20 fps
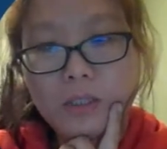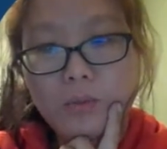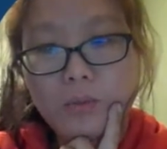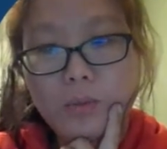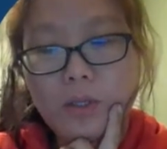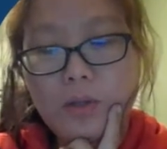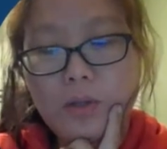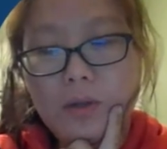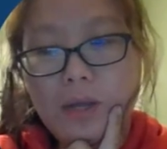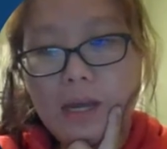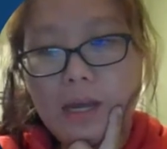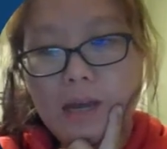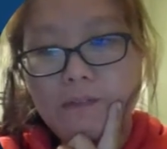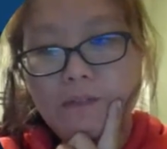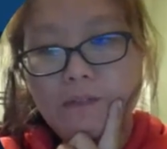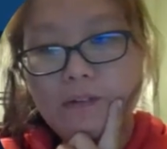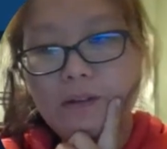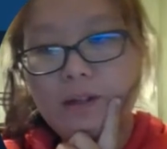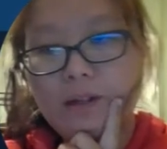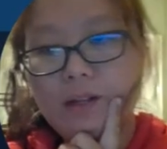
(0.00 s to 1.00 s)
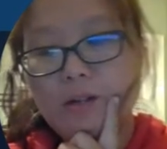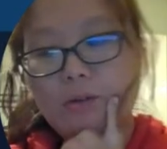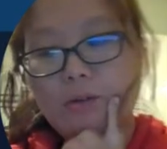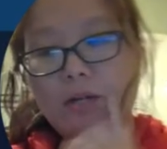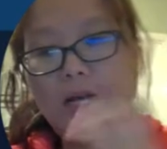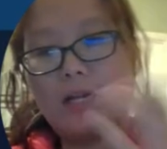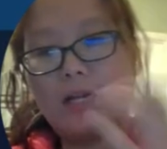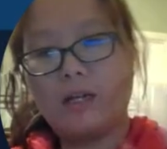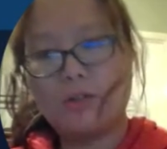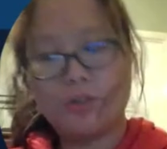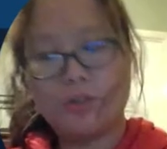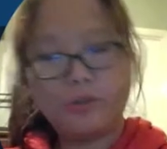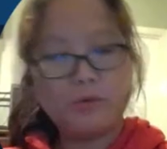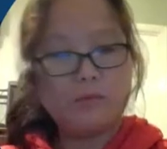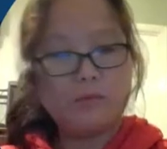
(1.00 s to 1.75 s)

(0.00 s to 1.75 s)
When you have too